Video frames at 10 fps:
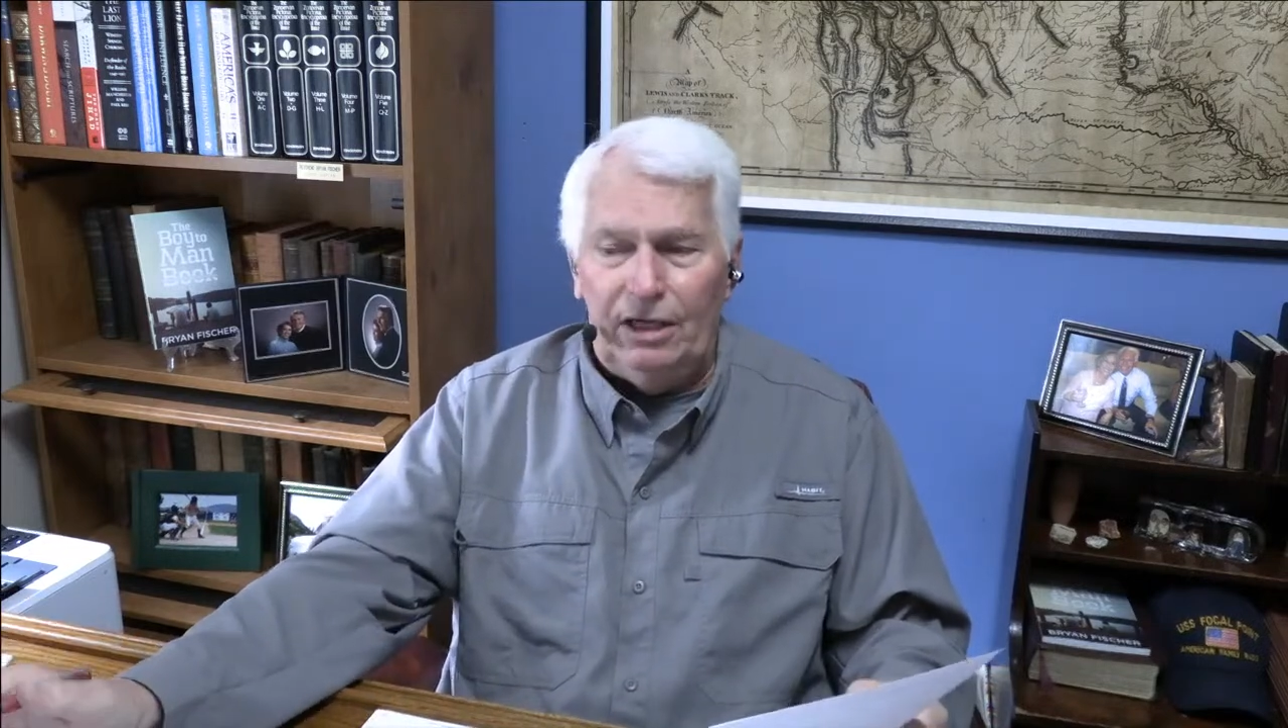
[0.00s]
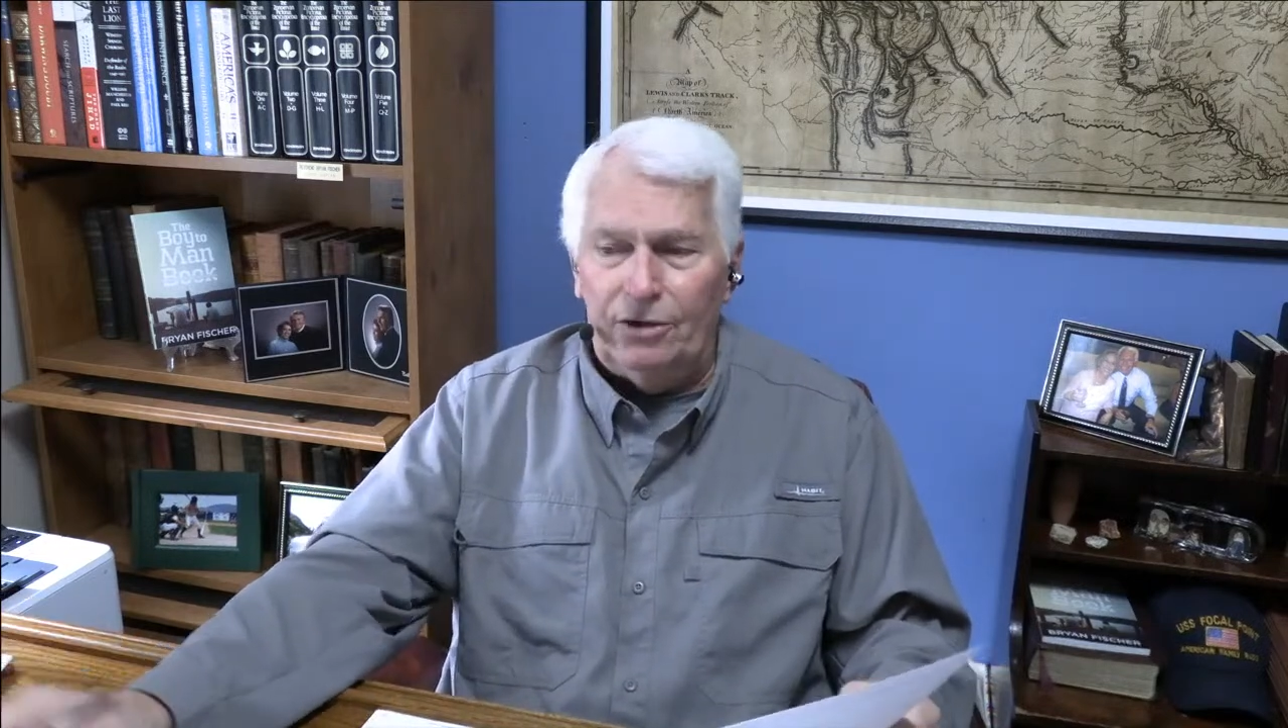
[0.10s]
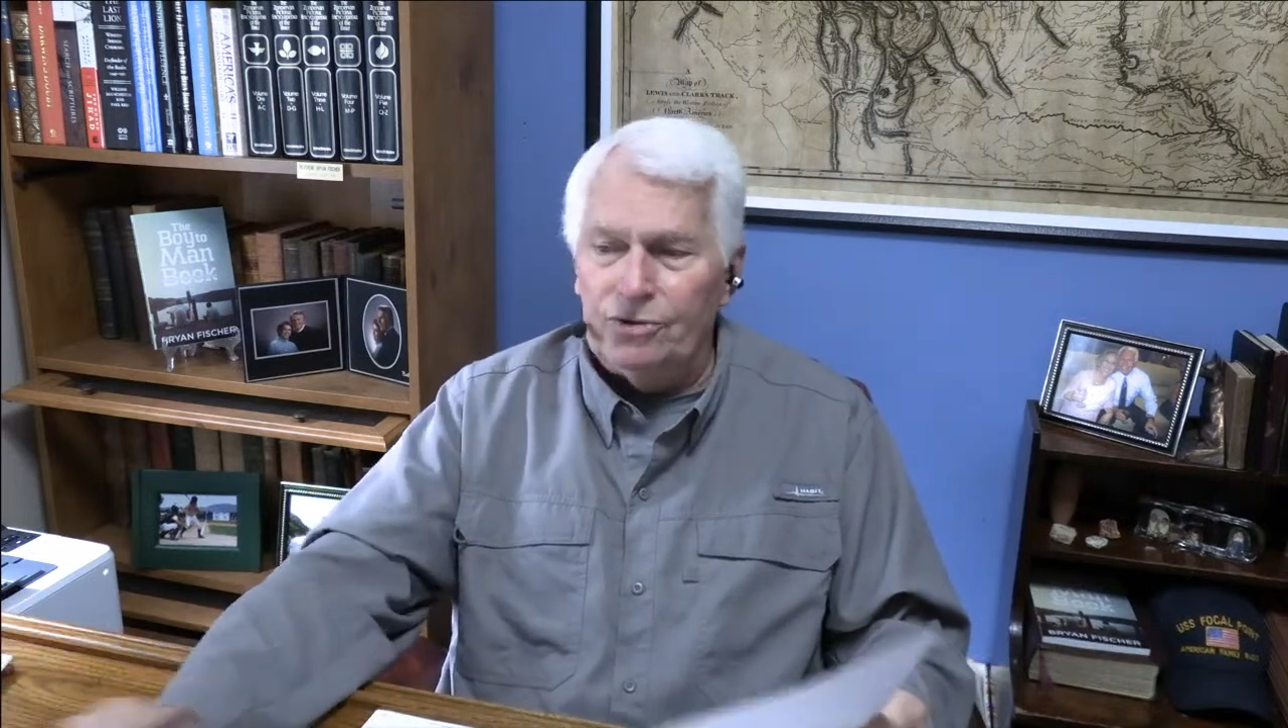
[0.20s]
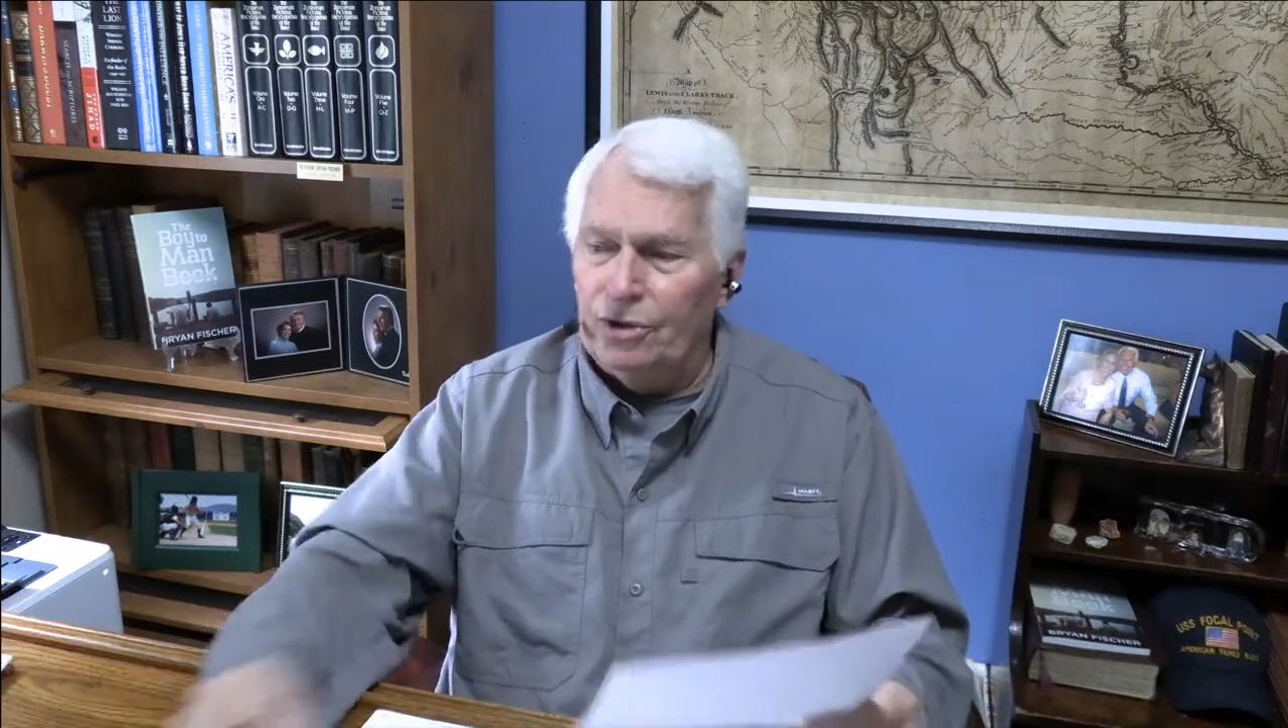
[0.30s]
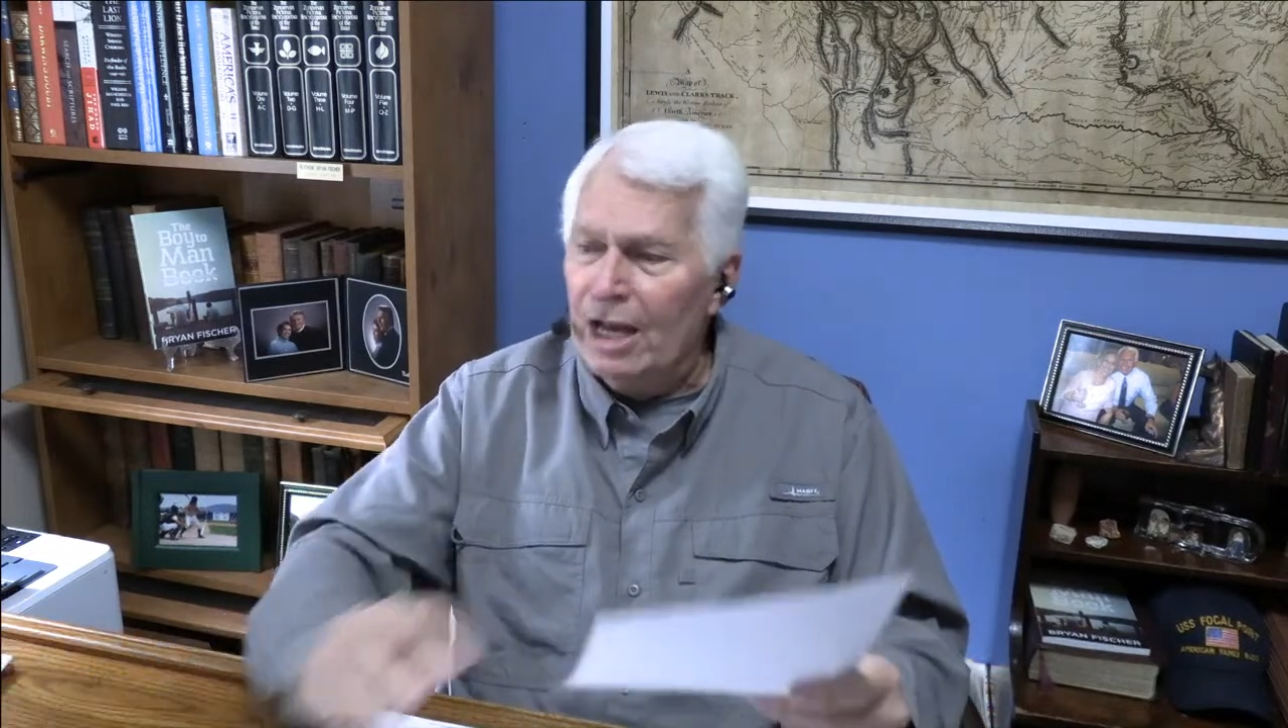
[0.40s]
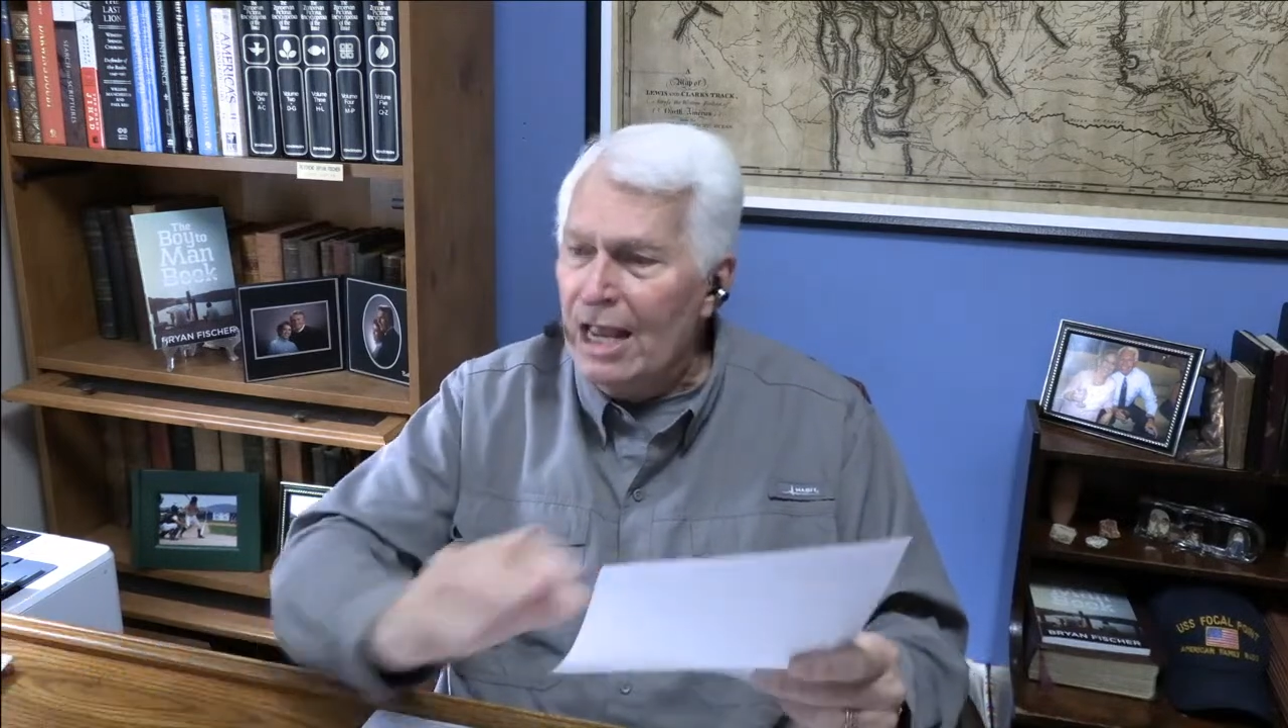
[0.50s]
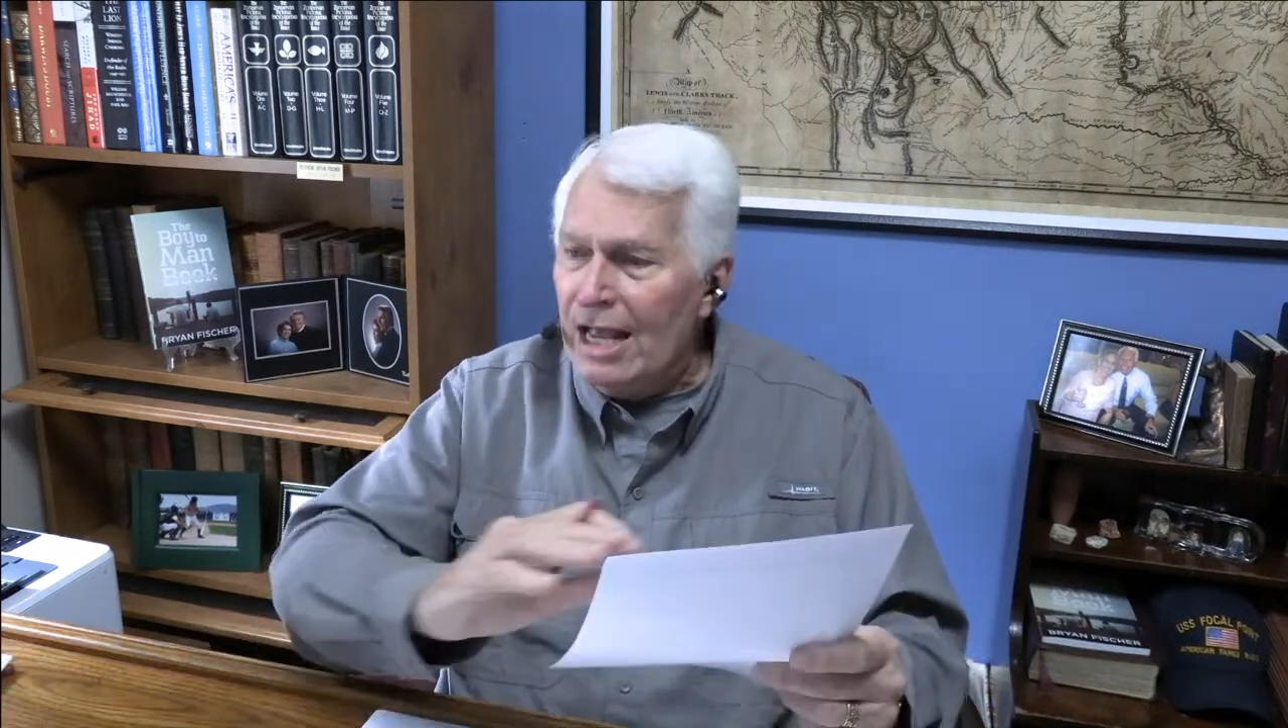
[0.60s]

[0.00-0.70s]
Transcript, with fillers: literature.